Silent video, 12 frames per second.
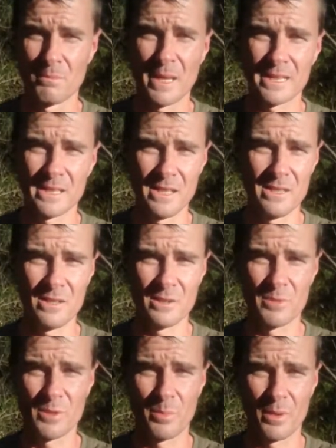
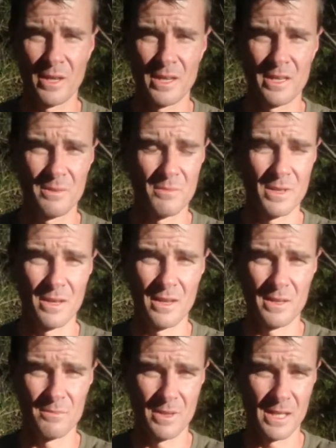Magnesium spray
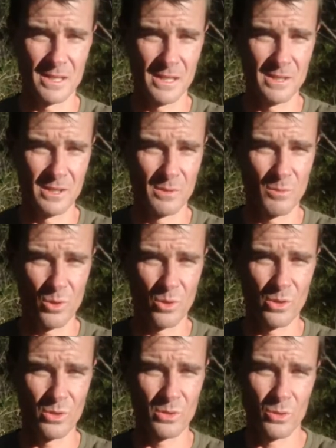and magnesium
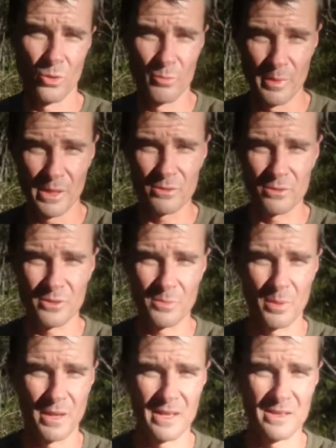oil or mineral
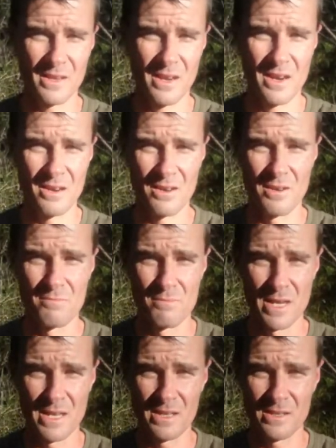sprays are
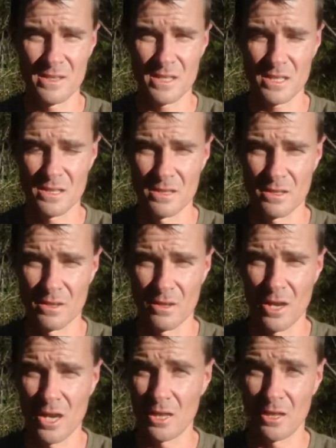amazing.
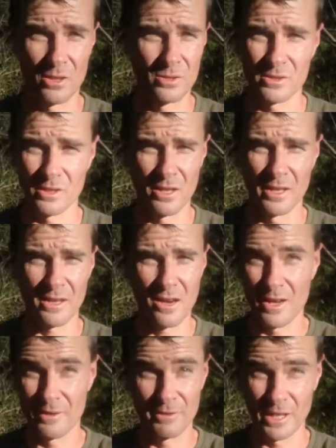I also like
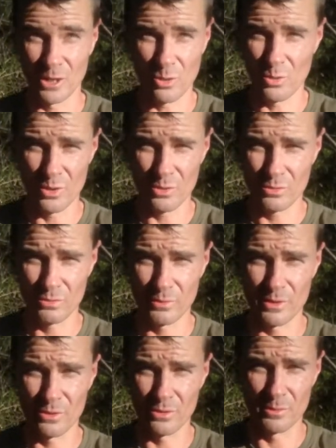Ayurvedic oil
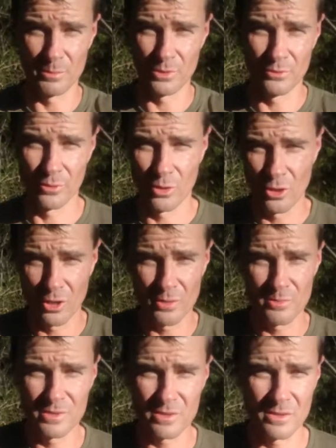with all the beautiful
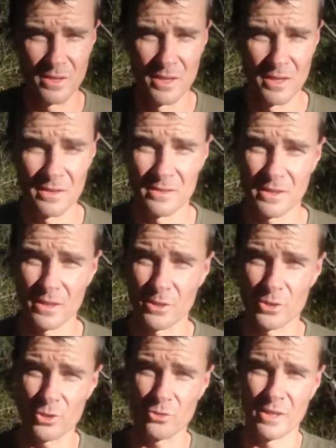herbs that
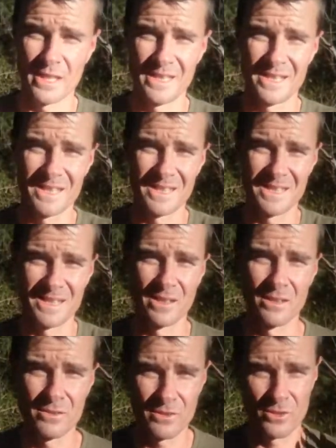goes straight into the
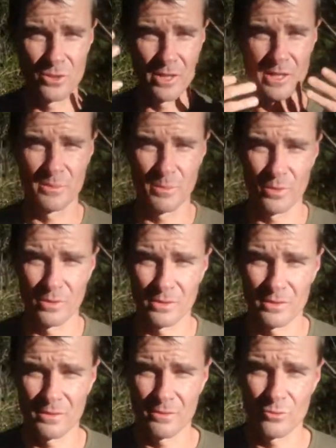cells to transport
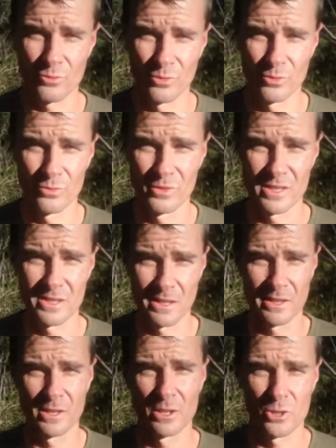through the
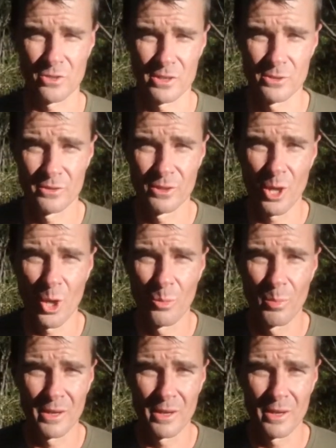cellular structure in the whole